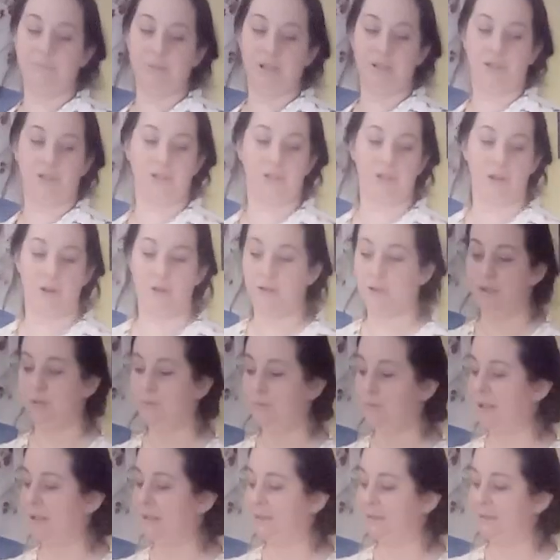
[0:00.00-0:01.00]
to show you
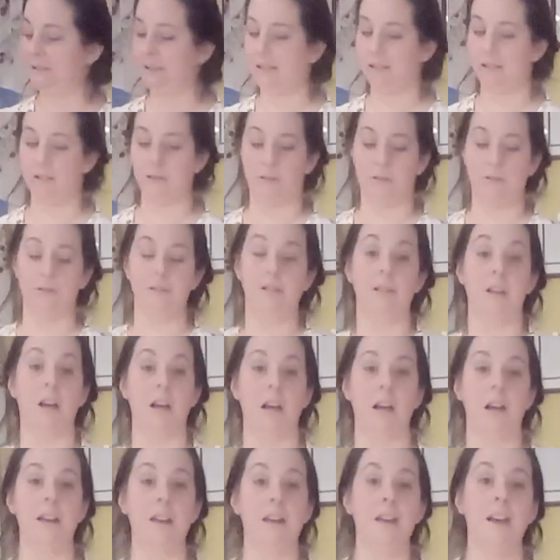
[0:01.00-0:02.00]
a little
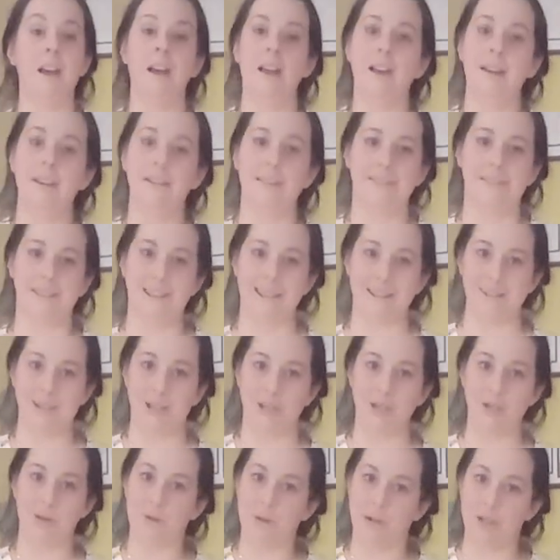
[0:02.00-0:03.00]
thing
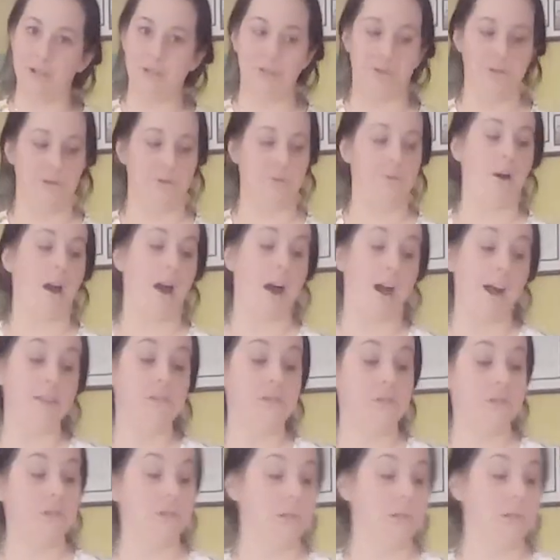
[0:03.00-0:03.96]
that you can do on your